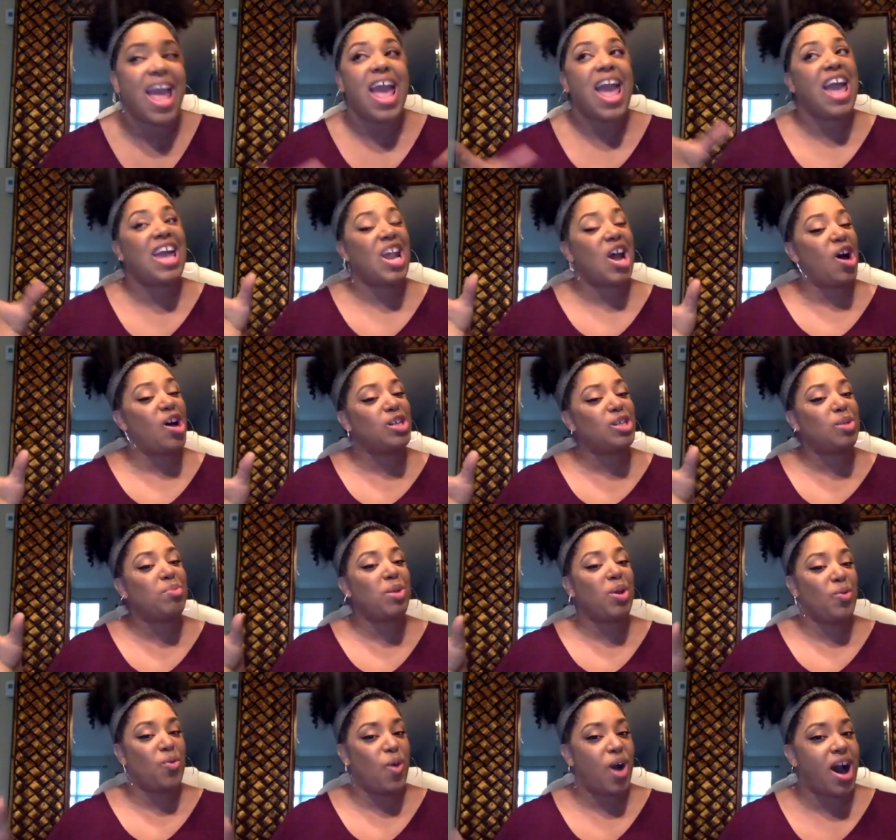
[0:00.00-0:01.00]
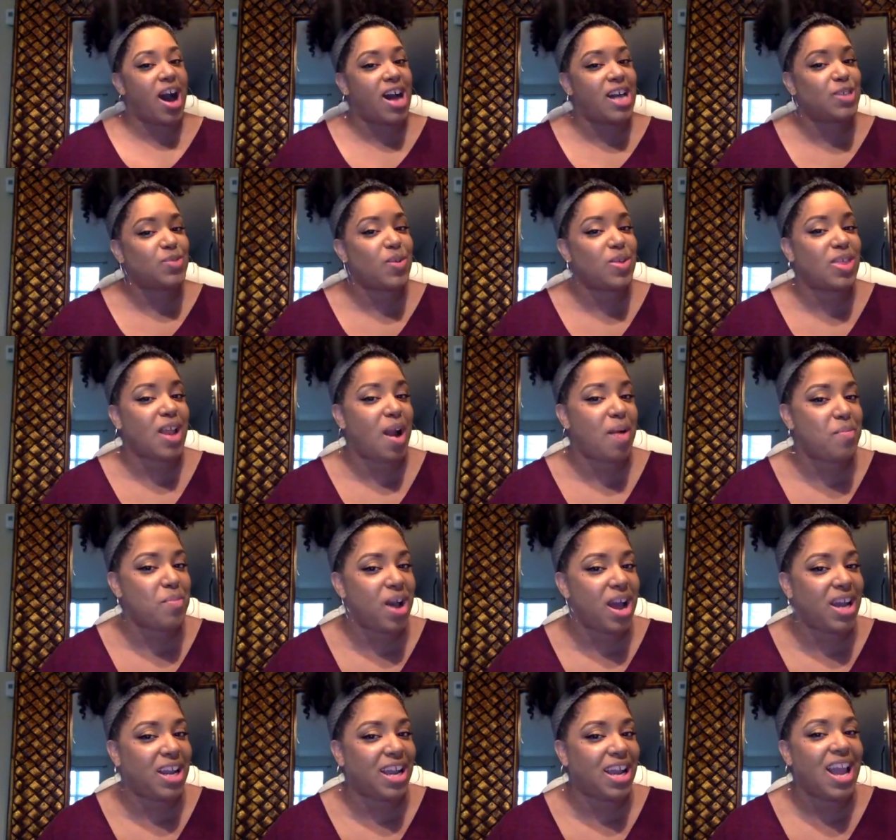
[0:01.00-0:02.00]
also be wise with our
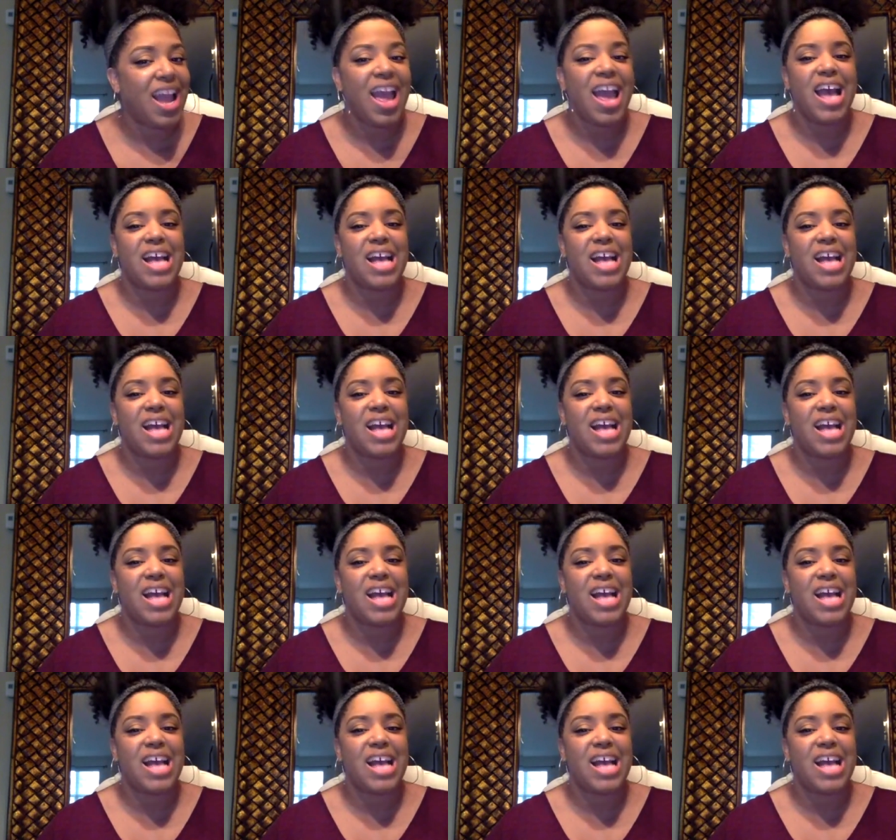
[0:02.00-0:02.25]
money,